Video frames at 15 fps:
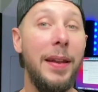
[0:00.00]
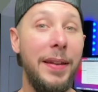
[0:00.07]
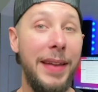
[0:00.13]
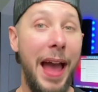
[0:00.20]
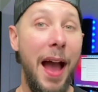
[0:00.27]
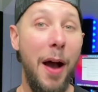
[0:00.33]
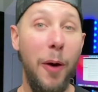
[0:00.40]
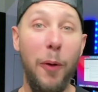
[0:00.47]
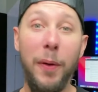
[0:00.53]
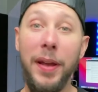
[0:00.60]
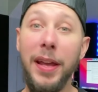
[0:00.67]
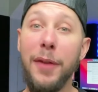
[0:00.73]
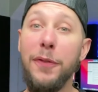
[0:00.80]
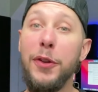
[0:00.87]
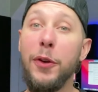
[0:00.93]
Now,
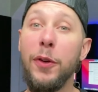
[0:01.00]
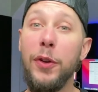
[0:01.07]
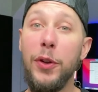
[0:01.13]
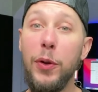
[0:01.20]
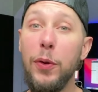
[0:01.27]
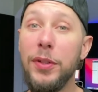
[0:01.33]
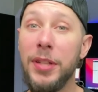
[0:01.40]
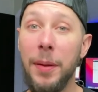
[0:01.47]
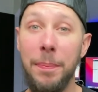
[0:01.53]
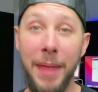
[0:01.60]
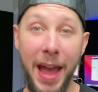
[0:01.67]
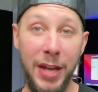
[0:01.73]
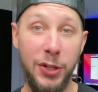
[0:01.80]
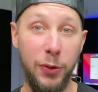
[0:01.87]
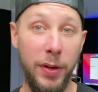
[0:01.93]
if you're new to
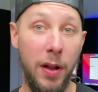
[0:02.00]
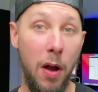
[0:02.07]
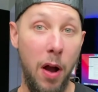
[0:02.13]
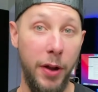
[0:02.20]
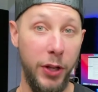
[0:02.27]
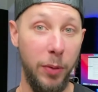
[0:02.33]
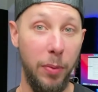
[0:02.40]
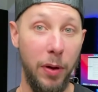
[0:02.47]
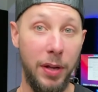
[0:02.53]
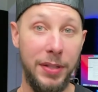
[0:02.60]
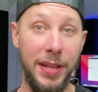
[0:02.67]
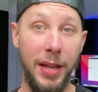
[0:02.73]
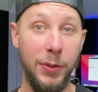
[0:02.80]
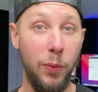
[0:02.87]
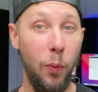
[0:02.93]
mastering
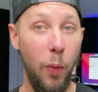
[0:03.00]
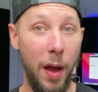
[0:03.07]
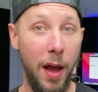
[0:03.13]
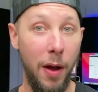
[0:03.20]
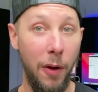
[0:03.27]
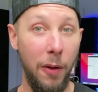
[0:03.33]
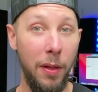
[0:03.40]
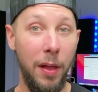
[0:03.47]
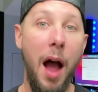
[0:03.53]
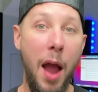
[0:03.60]
audiobooks as well,